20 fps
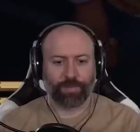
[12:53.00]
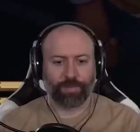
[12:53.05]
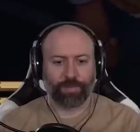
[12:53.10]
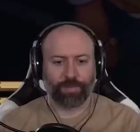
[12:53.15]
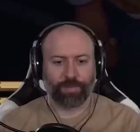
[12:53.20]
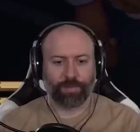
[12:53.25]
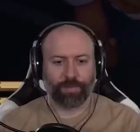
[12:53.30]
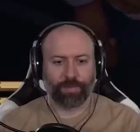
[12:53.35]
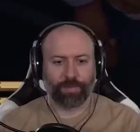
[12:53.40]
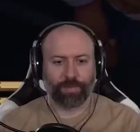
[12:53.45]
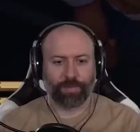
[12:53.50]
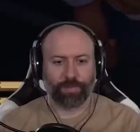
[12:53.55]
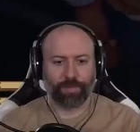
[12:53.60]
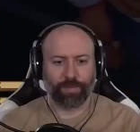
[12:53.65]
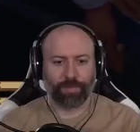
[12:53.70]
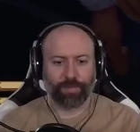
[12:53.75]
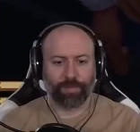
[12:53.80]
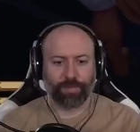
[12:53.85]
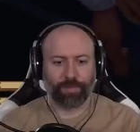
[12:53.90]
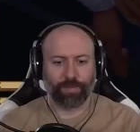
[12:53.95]

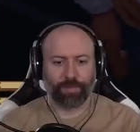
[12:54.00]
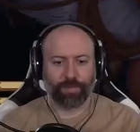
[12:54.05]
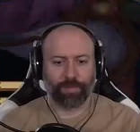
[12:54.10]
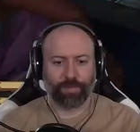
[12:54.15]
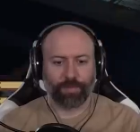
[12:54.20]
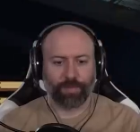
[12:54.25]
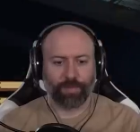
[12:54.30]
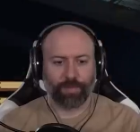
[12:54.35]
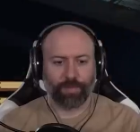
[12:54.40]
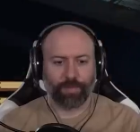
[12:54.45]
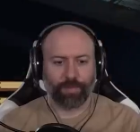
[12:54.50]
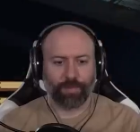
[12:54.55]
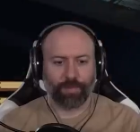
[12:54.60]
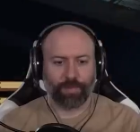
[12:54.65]
(silence)